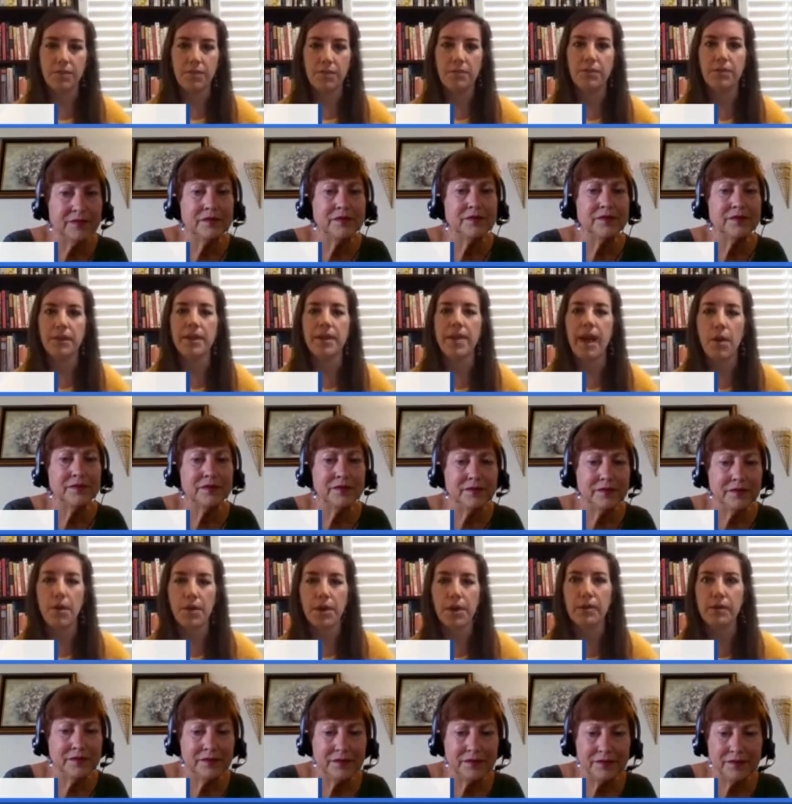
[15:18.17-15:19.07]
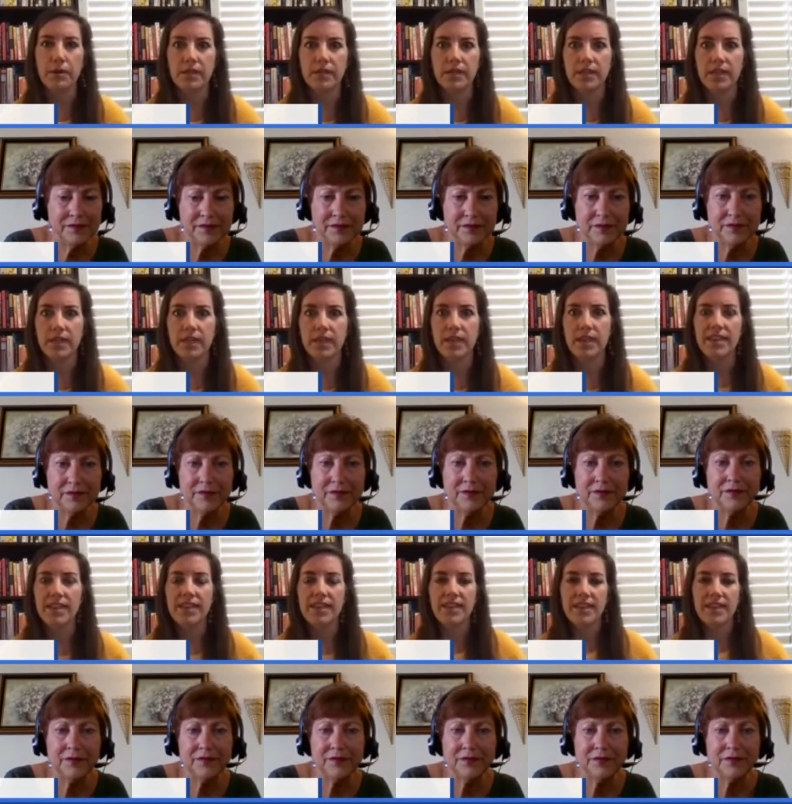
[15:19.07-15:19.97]
Speaker 1: people and now we're noticing
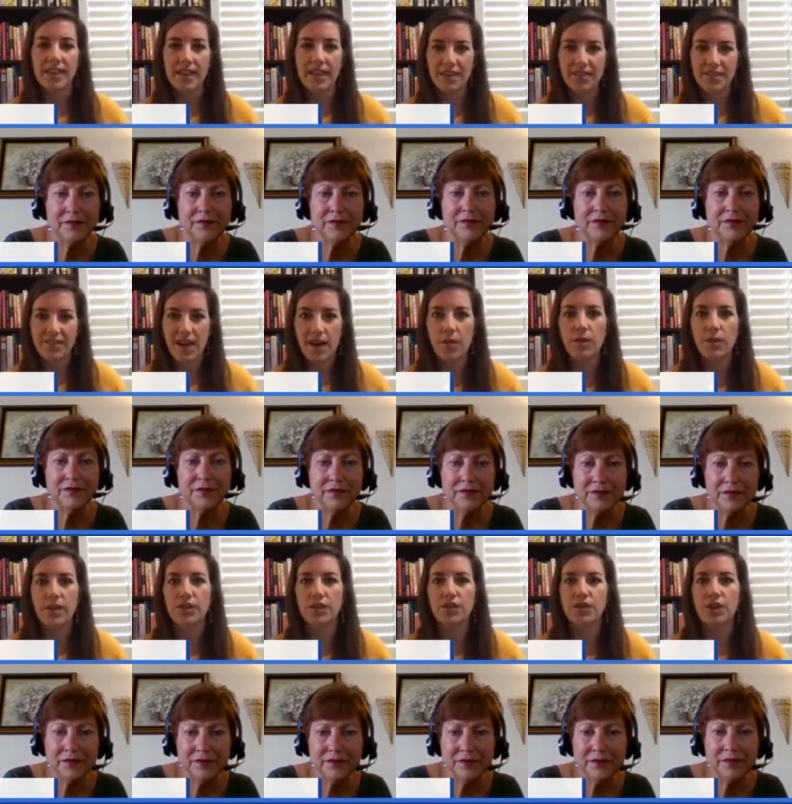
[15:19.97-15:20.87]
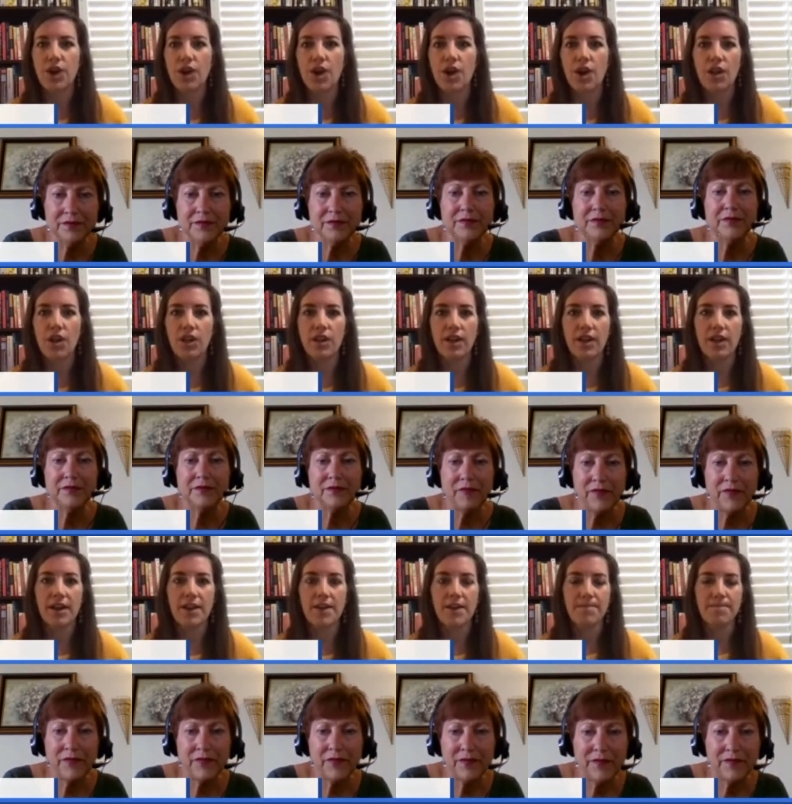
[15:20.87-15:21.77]
kind of that withdrawal
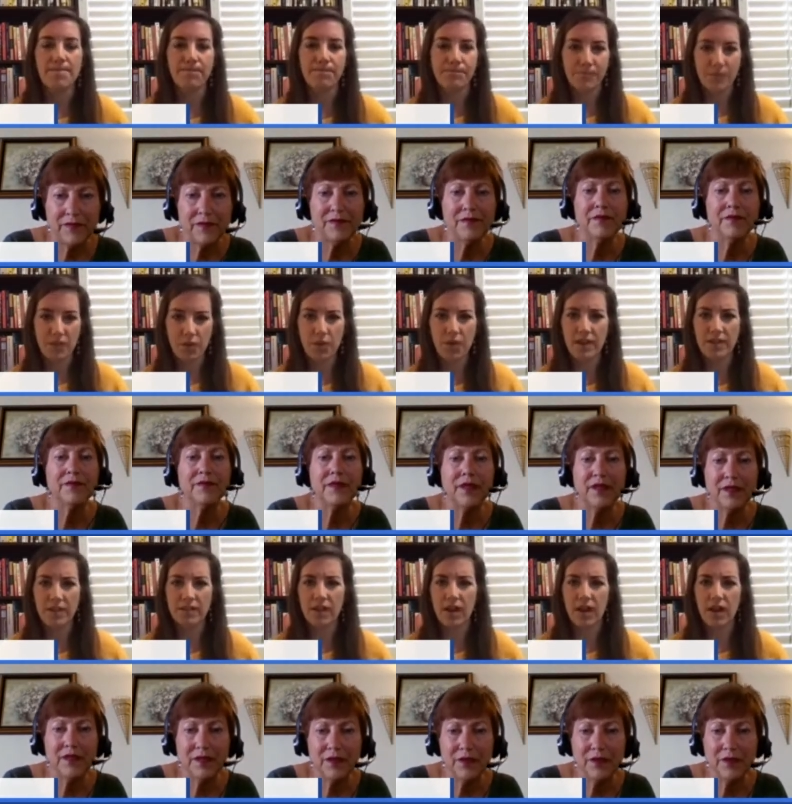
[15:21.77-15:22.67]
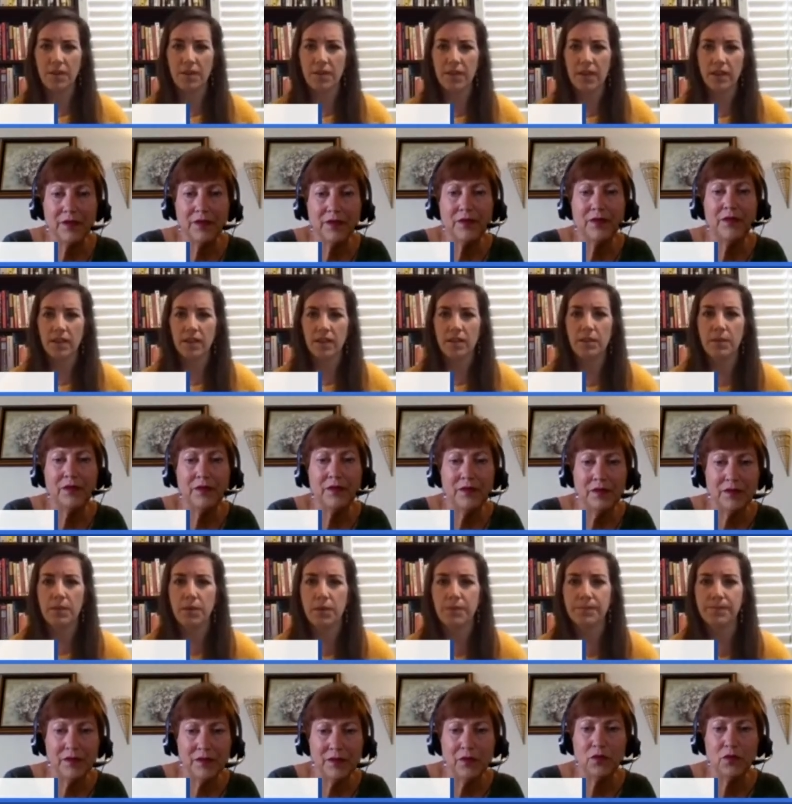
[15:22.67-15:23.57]
um, you want to talk about that a little
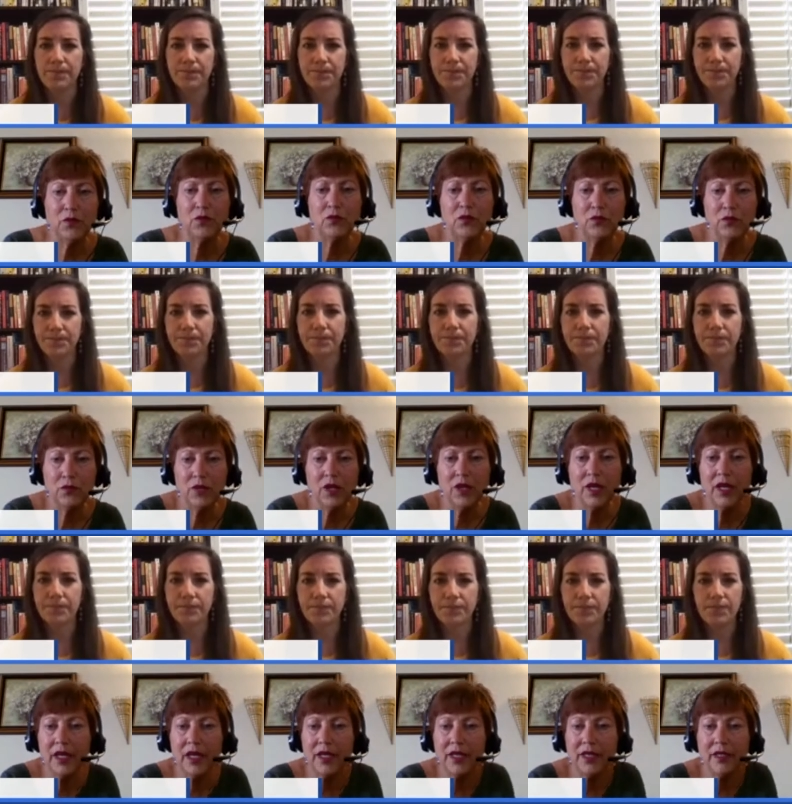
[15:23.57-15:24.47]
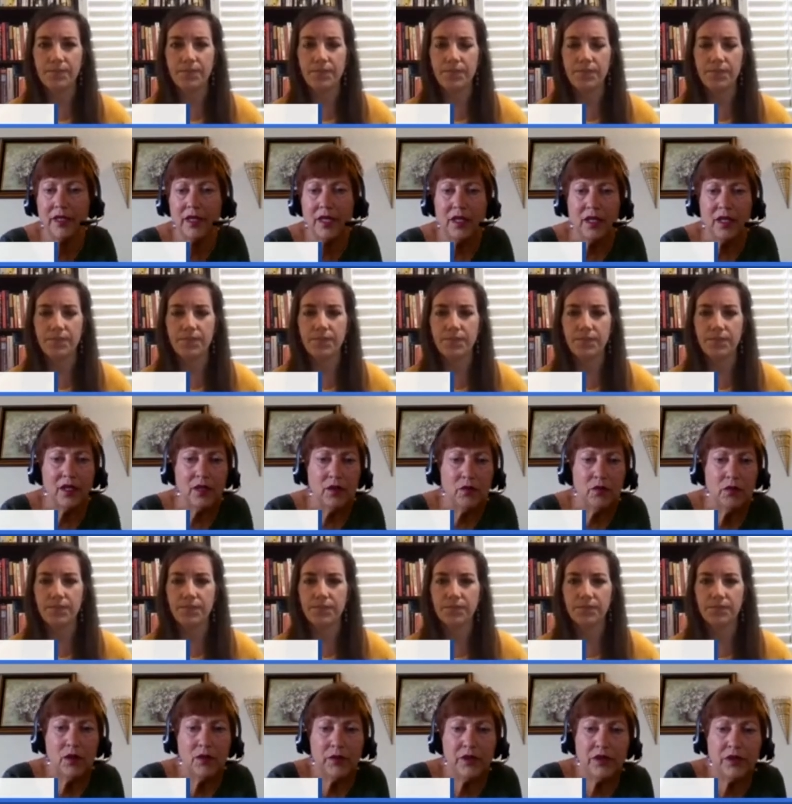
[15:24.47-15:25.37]
bit more
Speaker 2: Right.
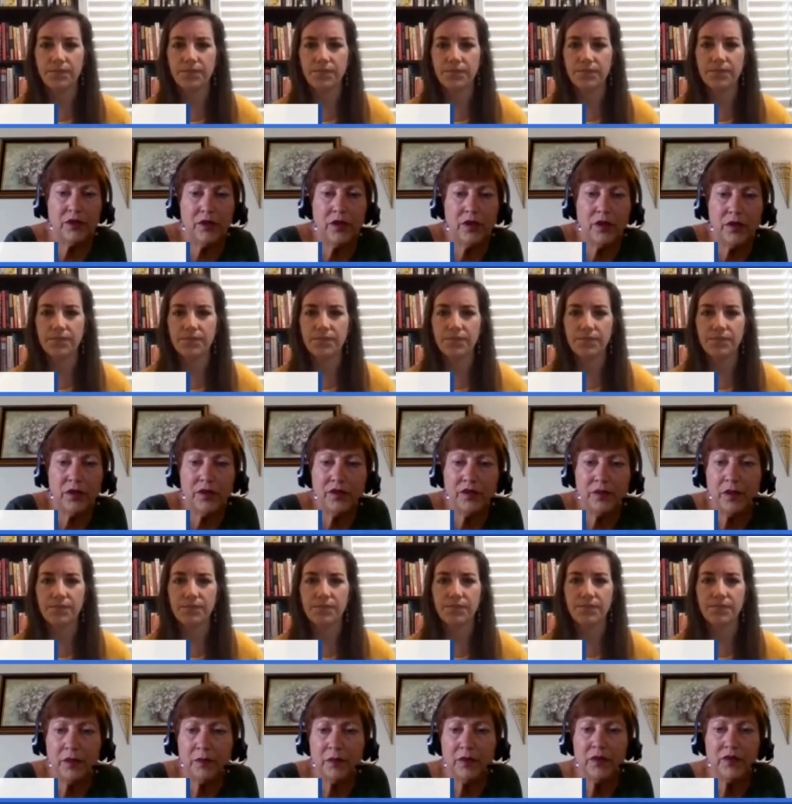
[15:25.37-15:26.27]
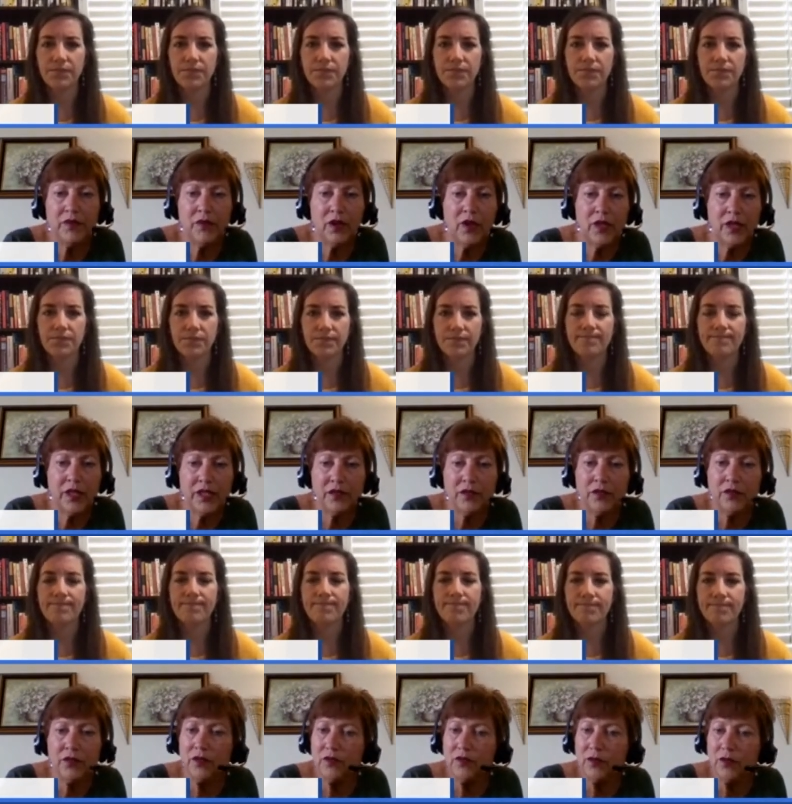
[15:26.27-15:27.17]
Well, when you notice people starting
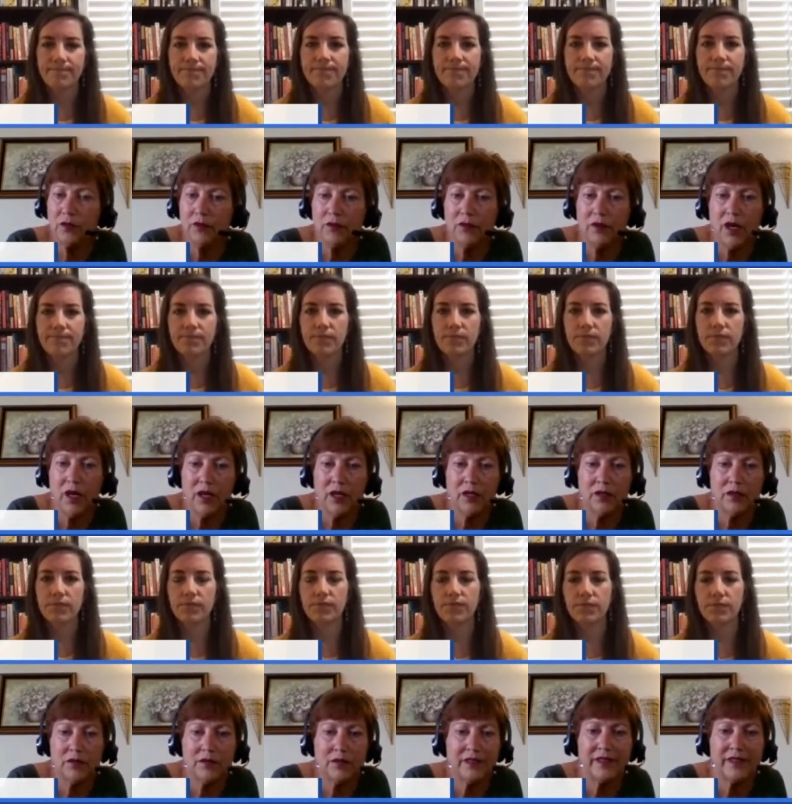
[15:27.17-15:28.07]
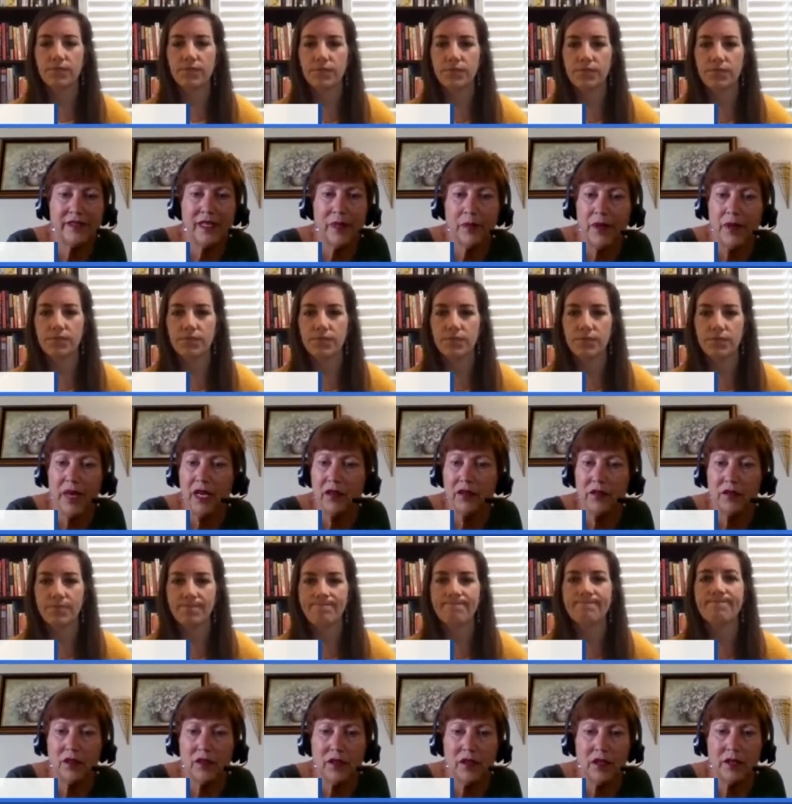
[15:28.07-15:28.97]
to uh, skip out
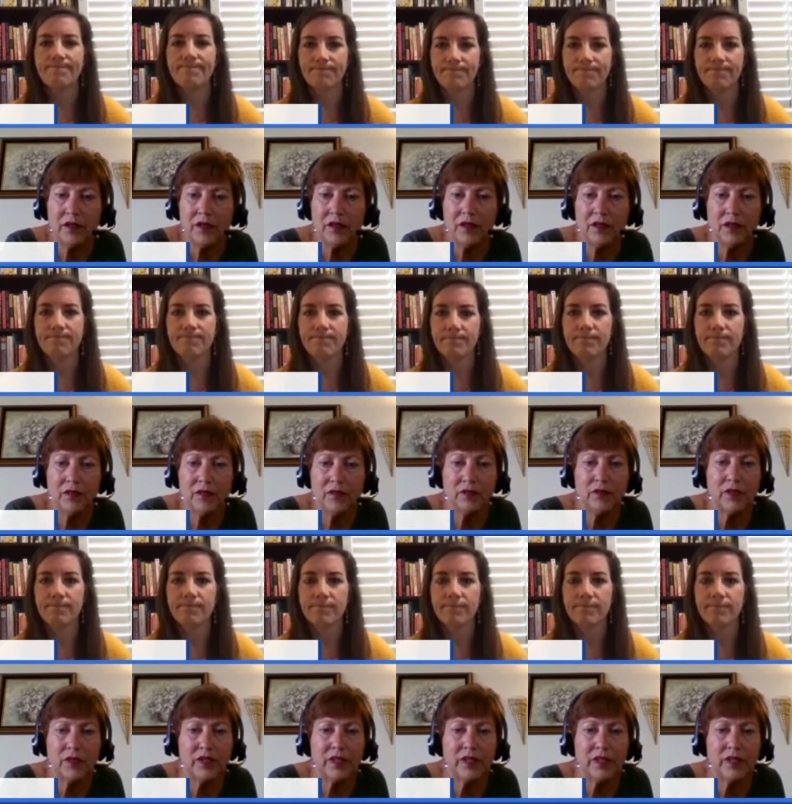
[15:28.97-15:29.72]
on really